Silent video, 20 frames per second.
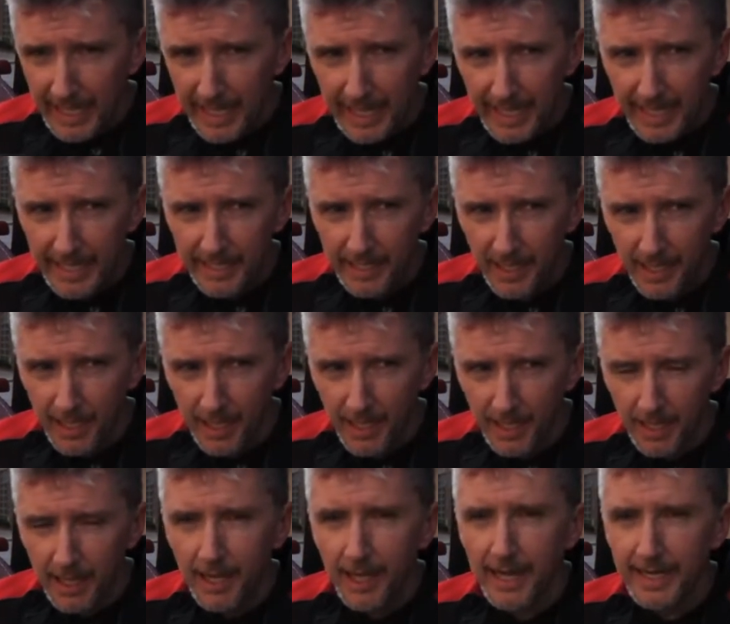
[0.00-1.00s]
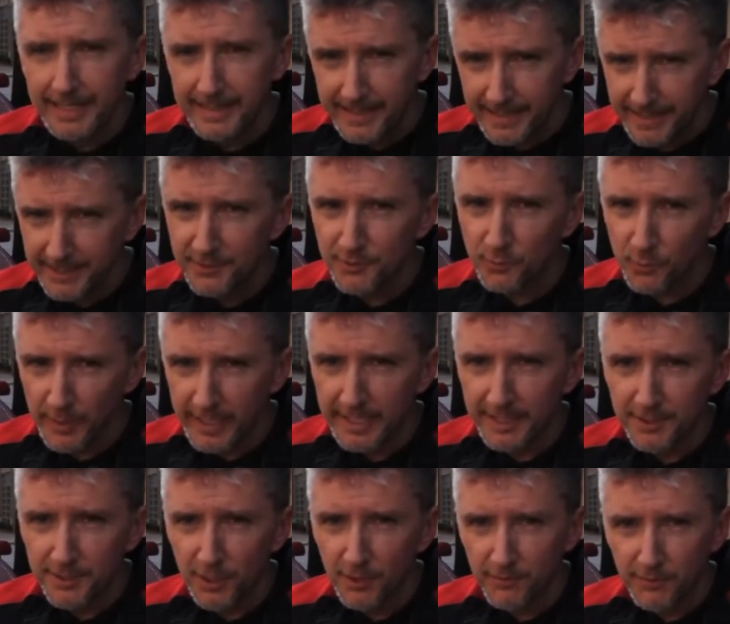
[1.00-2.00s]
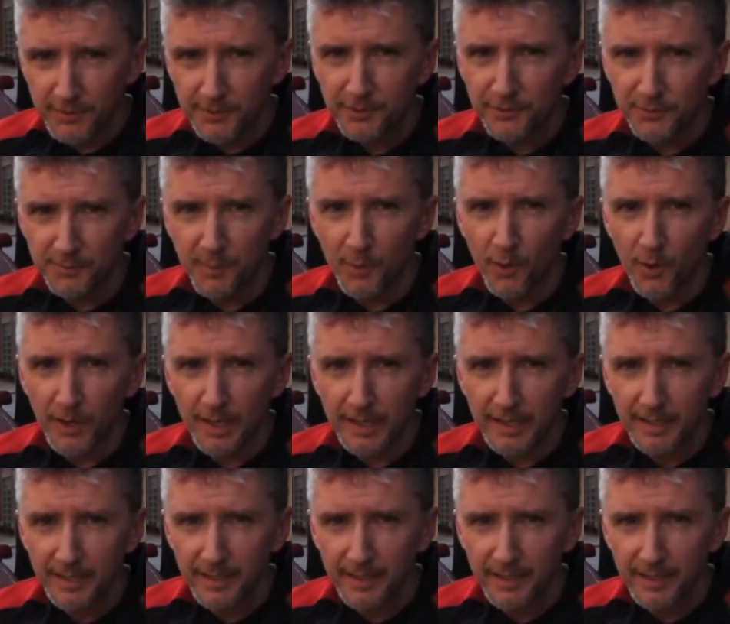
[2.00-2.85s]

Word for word: and uh, I did switch over to sport.